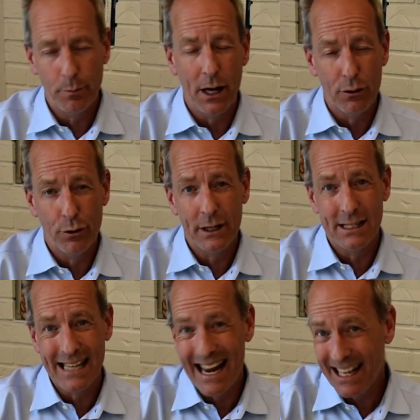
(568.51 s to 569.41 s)
Pyloric
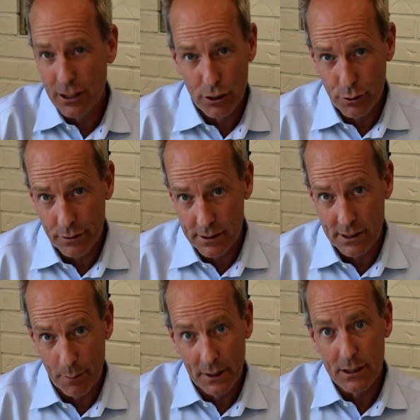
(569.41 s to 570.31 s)
is anything to do with the
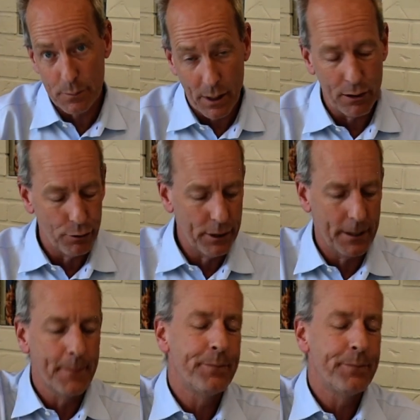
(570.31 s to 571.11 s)
stomach is pyloric.